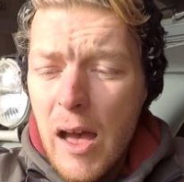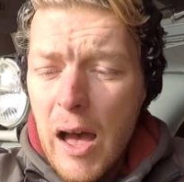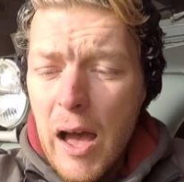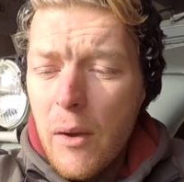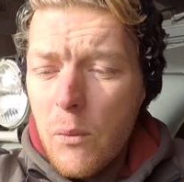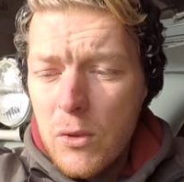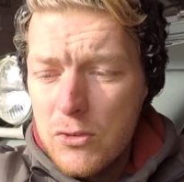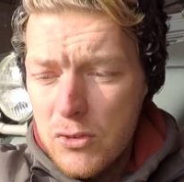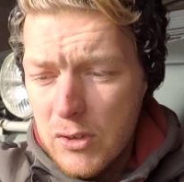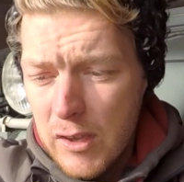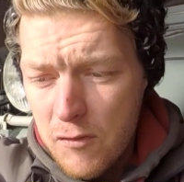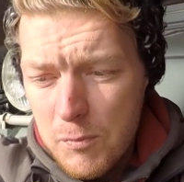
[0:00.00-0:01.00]
I want to
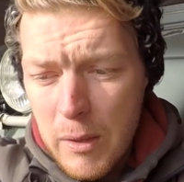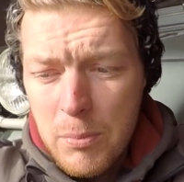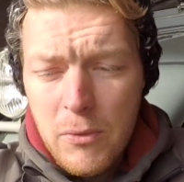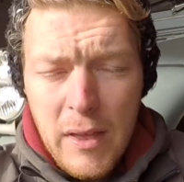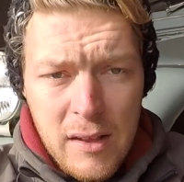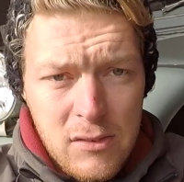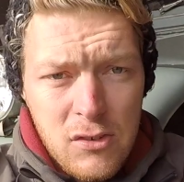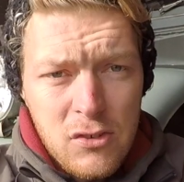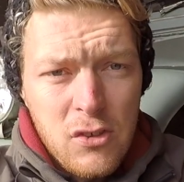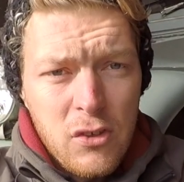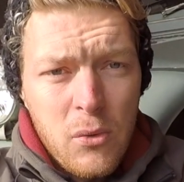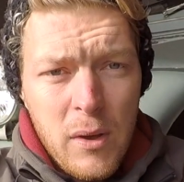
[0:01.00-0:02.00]
give people the answers
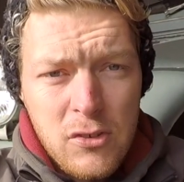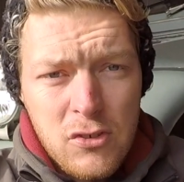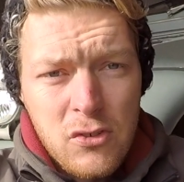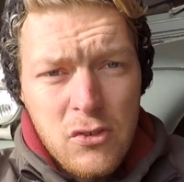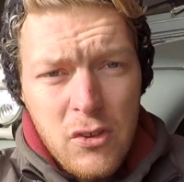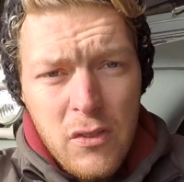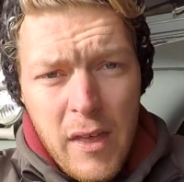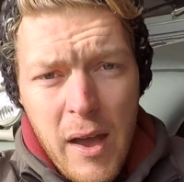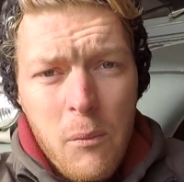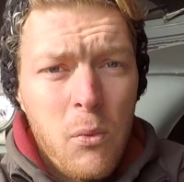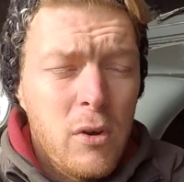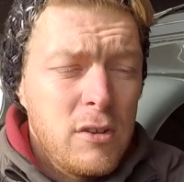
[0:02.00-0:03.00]
to the questions that they're
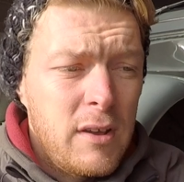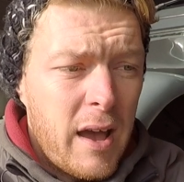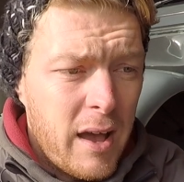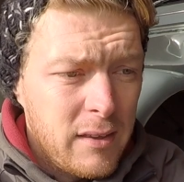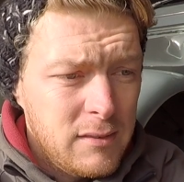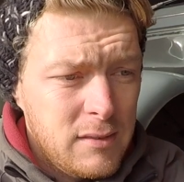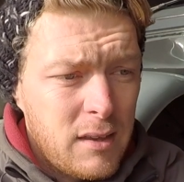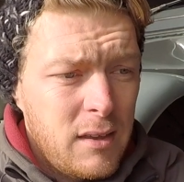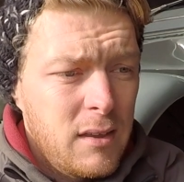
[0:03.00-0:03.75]
worried to ask